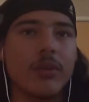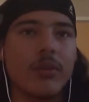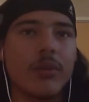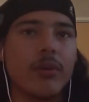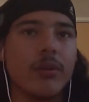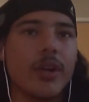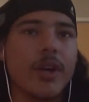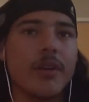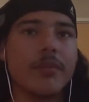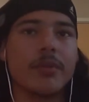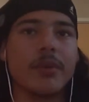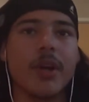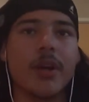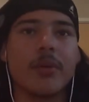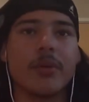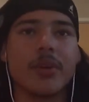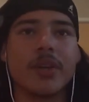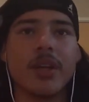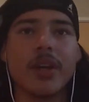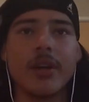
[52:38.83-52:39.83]
Whatever, I
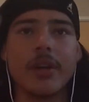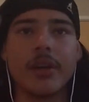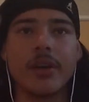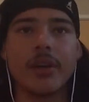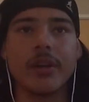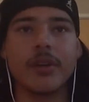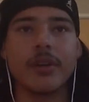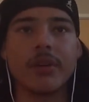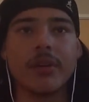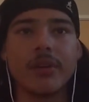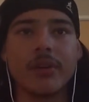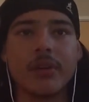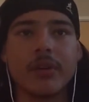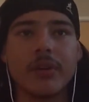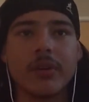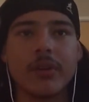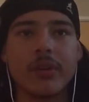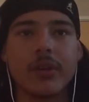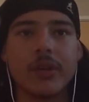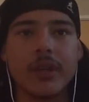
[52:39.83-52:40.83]
don't care.
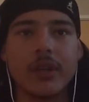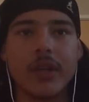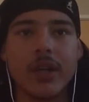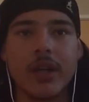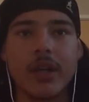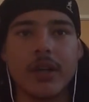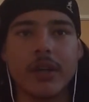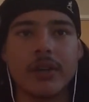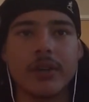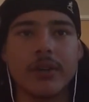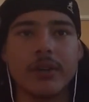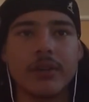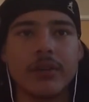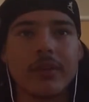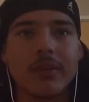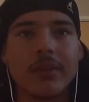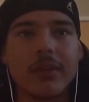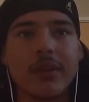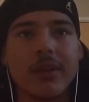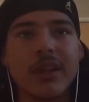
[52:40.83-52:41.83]
God.
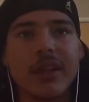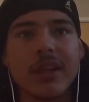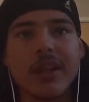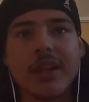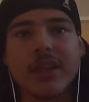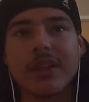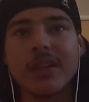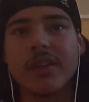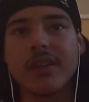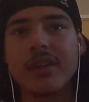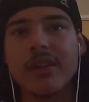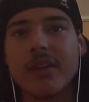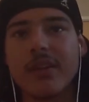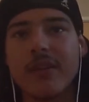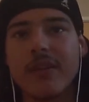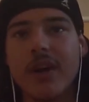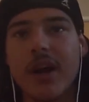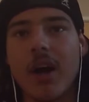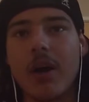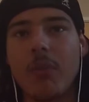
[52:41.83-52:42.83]

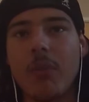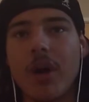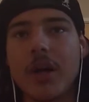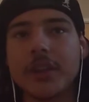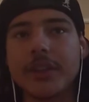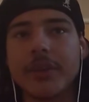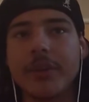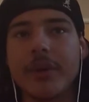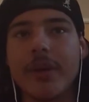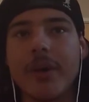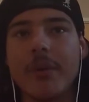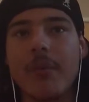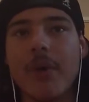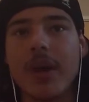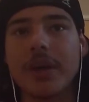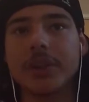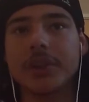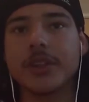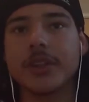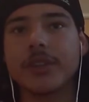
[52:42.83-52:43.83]
I'll watch it when I
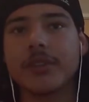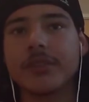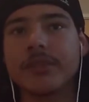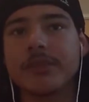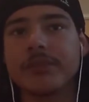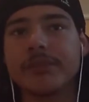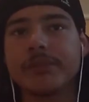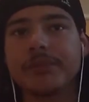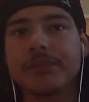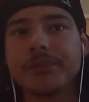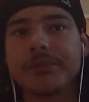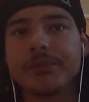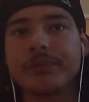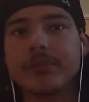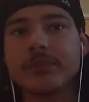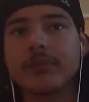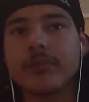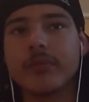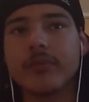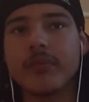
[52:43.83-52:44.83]
watch it.
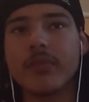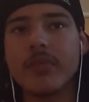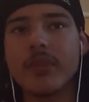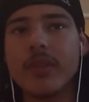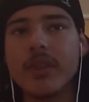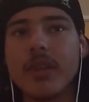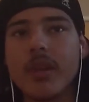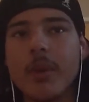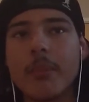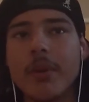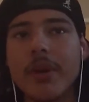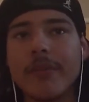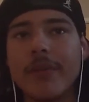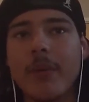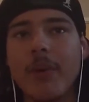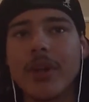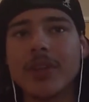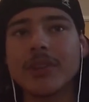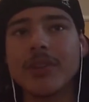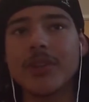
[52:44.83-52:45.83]
But if I
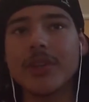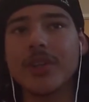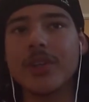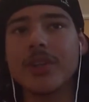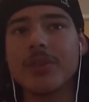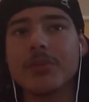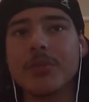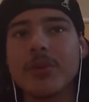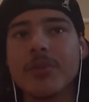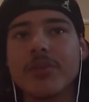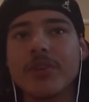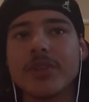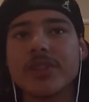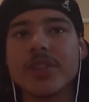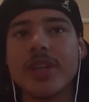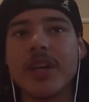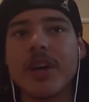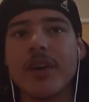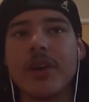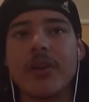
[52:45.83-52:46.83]
watch all the good movies
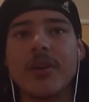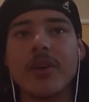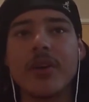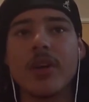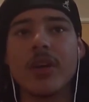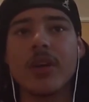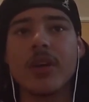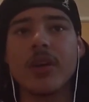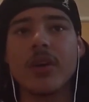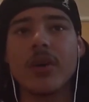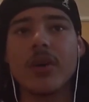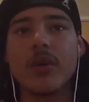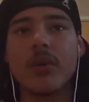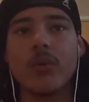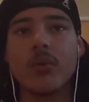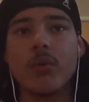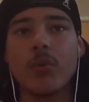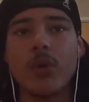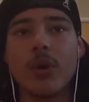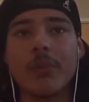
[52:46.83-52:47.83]
now,
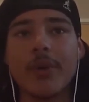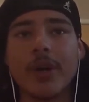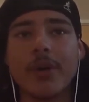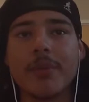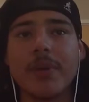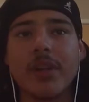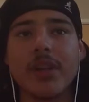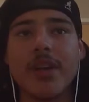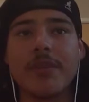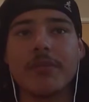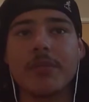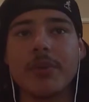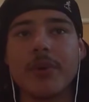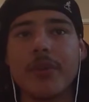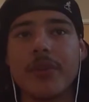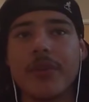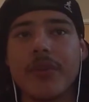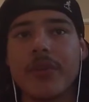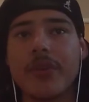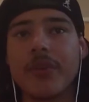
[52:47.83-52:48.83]
what am I gonna be left
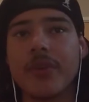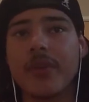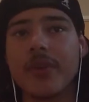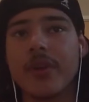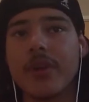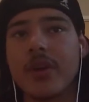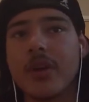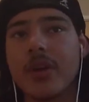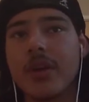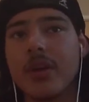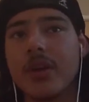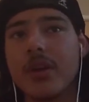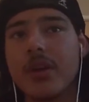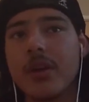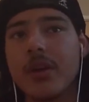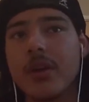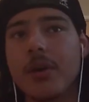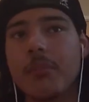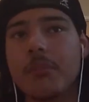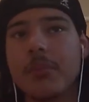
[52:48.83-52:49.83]
with?
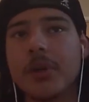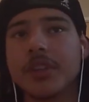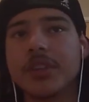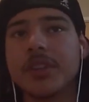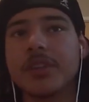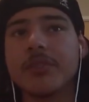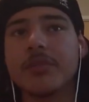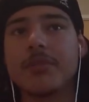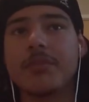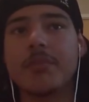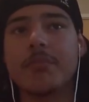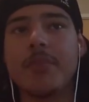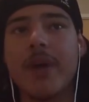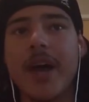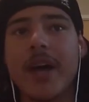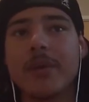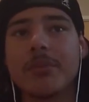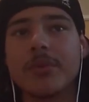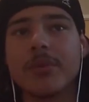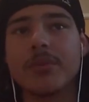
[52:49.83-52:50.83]
Bunch of
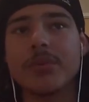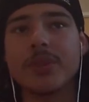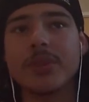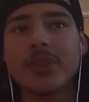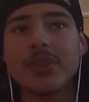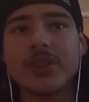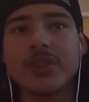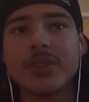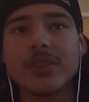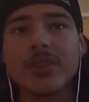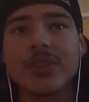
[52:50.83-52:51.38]
bad movies?